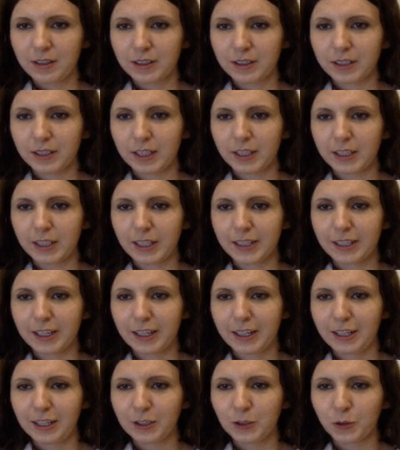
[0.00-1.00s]

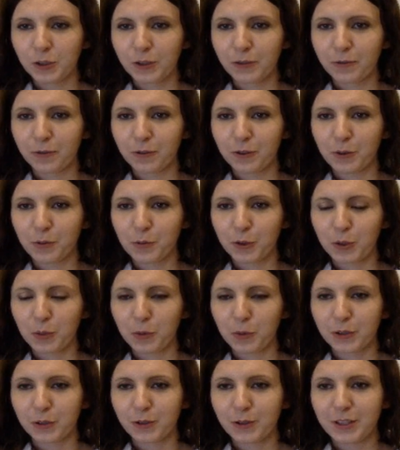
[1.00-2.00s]
Canada, looking for remote
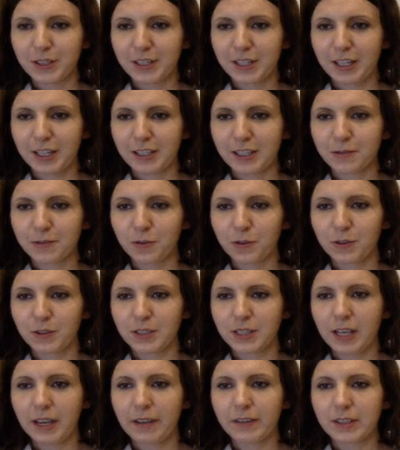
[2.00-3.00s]
opportunity
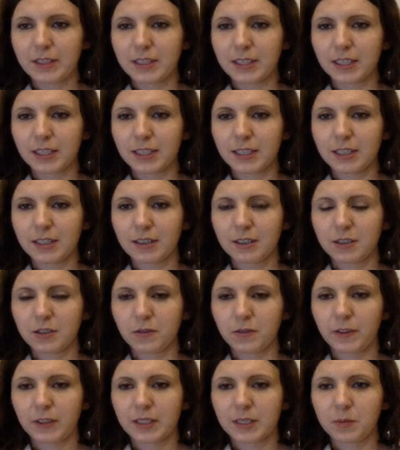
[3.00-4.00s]
Salesforce, having 6 years
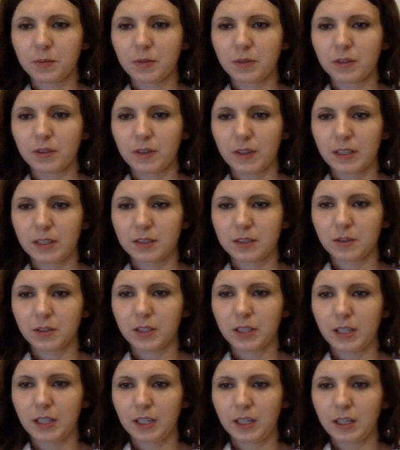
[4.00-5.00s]
of experience.
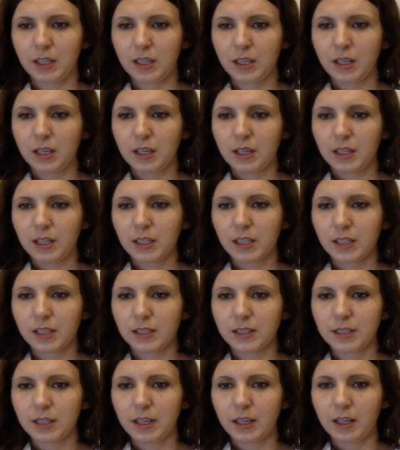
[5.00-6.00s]
Okay.
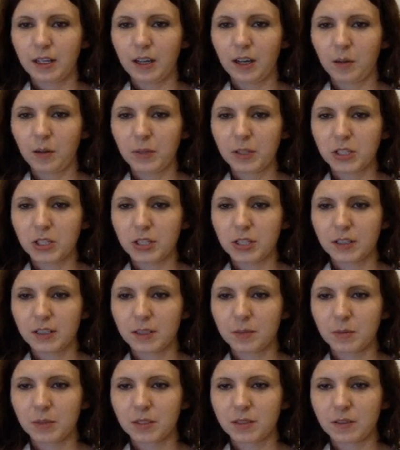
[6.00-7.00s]
India, how much does
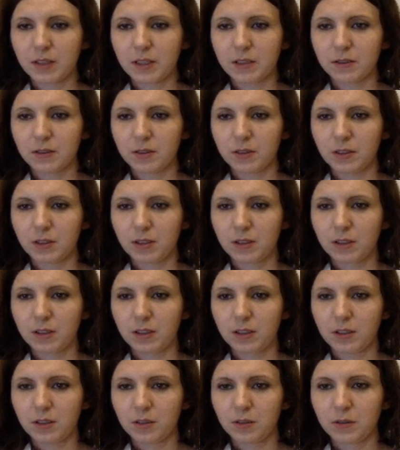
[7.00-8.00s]
administrative
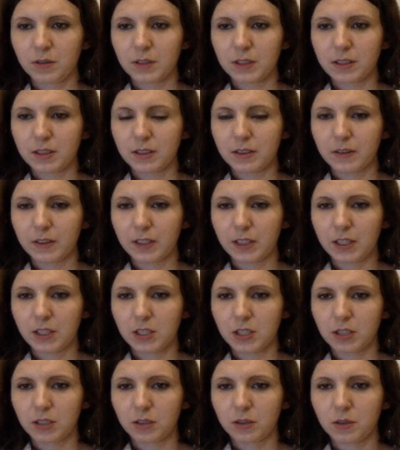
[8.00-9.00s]
only
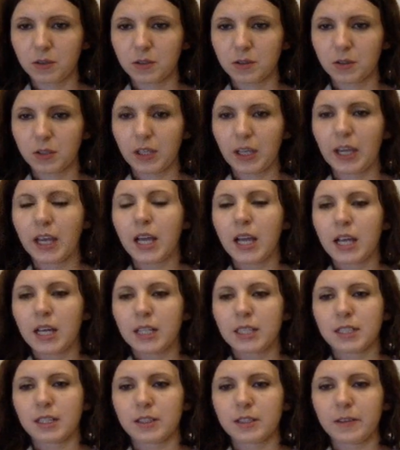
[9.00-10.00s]
certification cost? Okay,
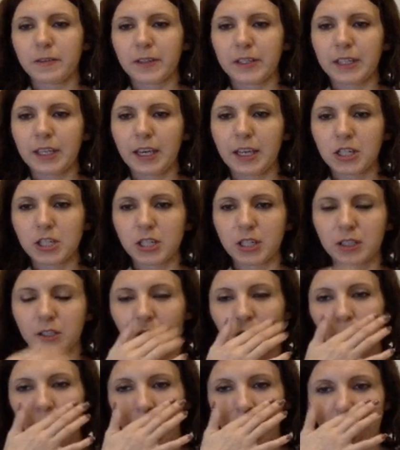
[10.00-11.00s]
certification
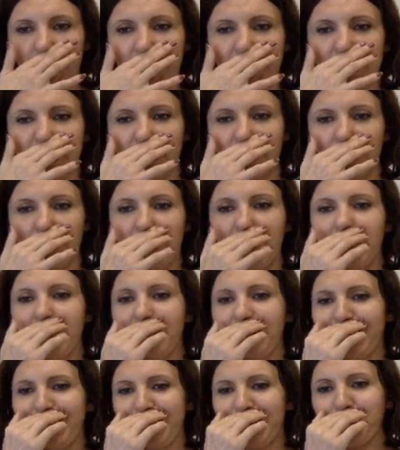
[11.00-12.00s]
costs. Okay,
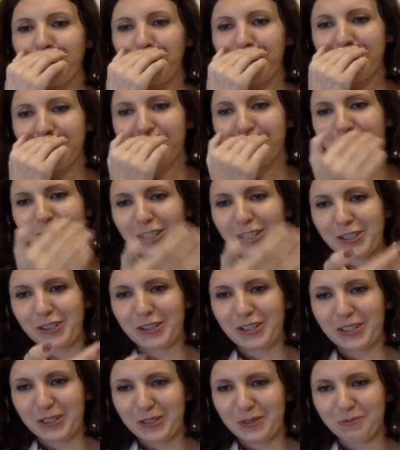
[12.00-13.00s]
someone
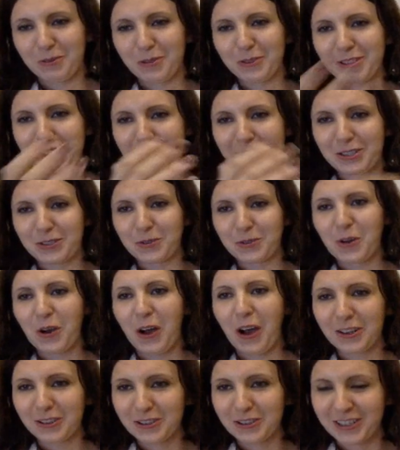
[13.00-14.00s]
already responded
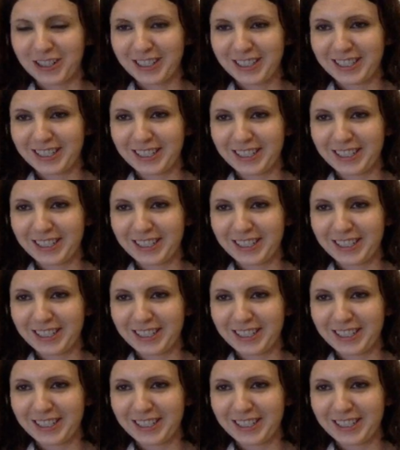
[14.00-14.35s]
200.